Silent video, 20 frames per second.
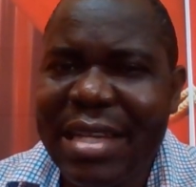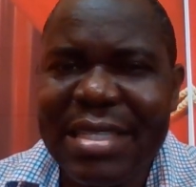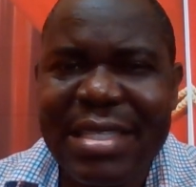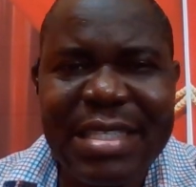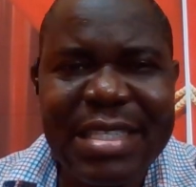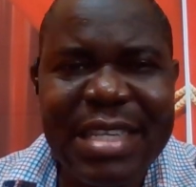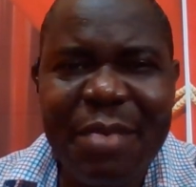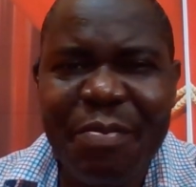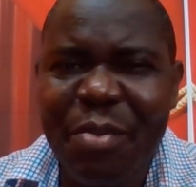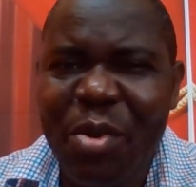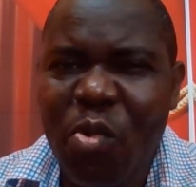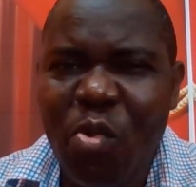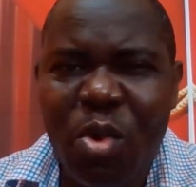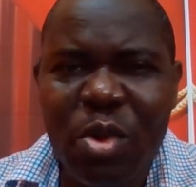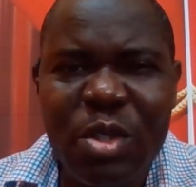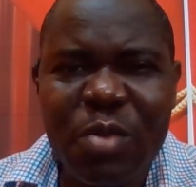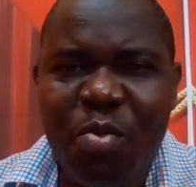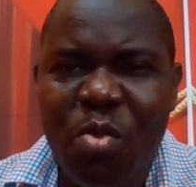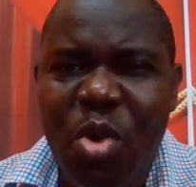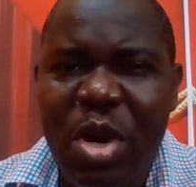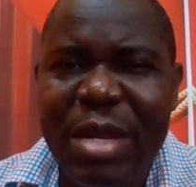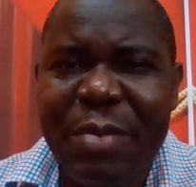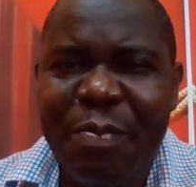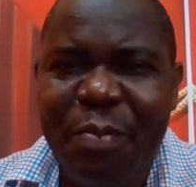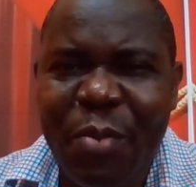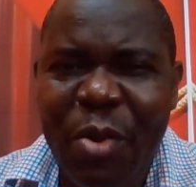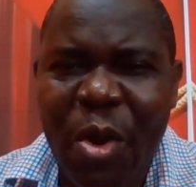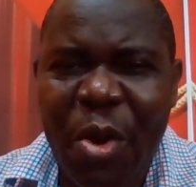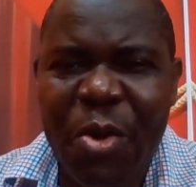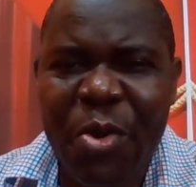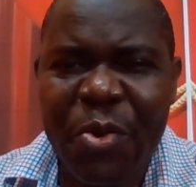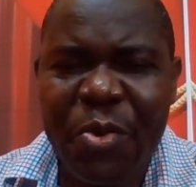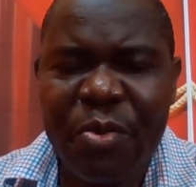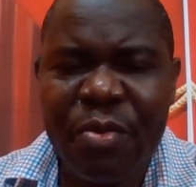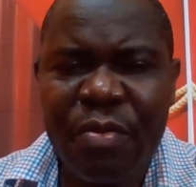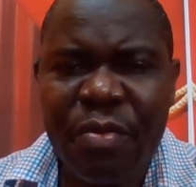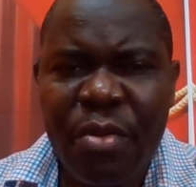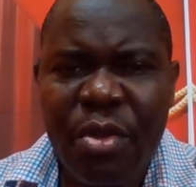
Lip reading: simply once more implore you,